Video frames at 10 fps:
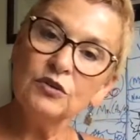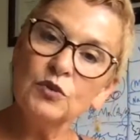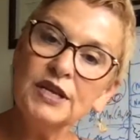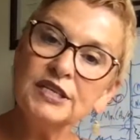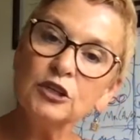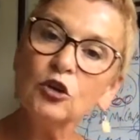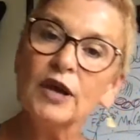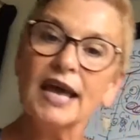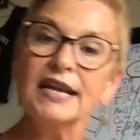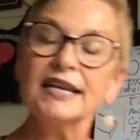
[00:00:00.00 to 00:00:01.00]
we need
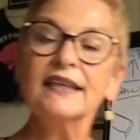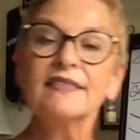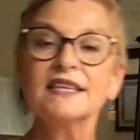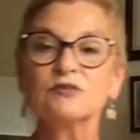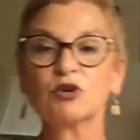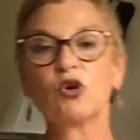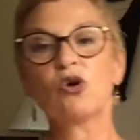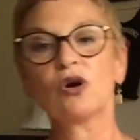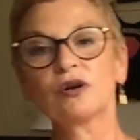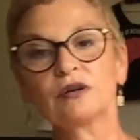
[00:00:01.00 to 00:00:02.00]
to look at it
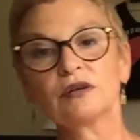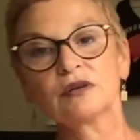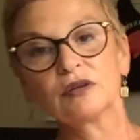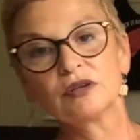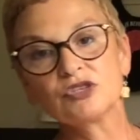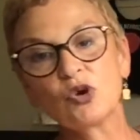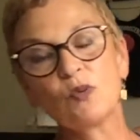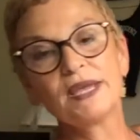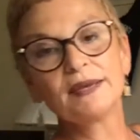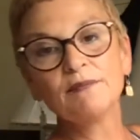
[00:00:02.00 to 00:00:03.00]
in this regard,
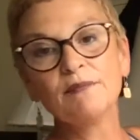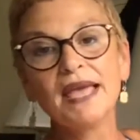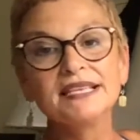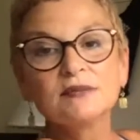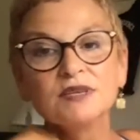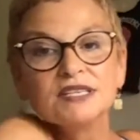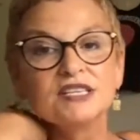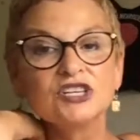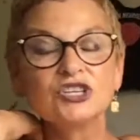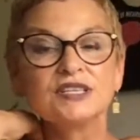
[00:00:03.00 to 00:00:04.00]
so we can make
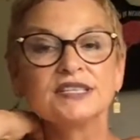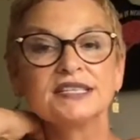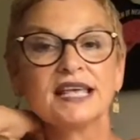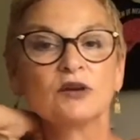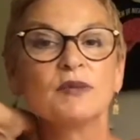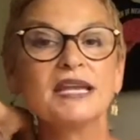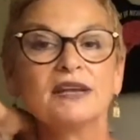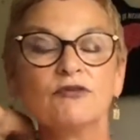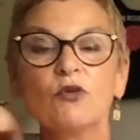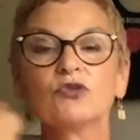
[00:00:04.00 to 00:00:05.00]
some decisions that
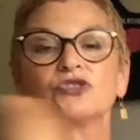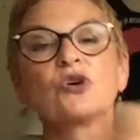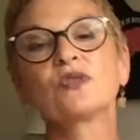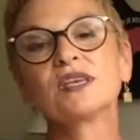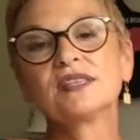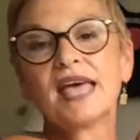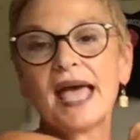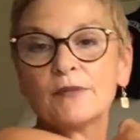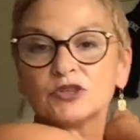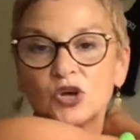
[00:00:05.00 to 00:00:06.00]
are meaningful. So
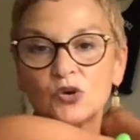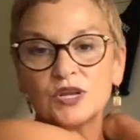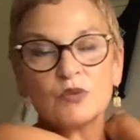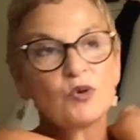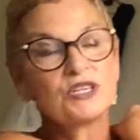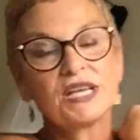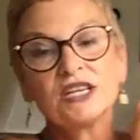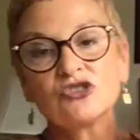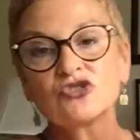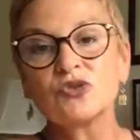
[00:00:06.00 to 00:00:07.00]
the Hamiltonian went
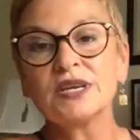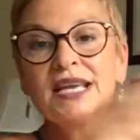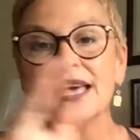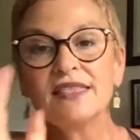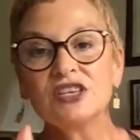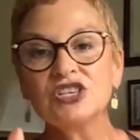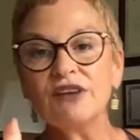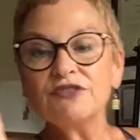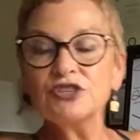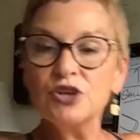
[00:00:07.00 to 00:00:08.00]
to industry. The
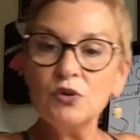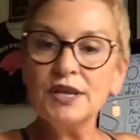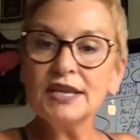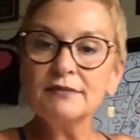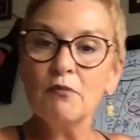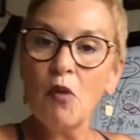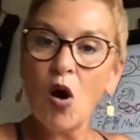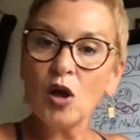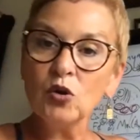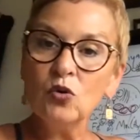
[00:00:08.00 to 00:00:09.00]
Jeffersonian
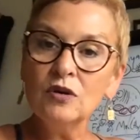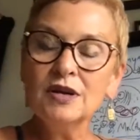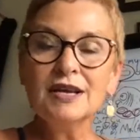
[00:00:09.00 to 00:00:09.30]
model: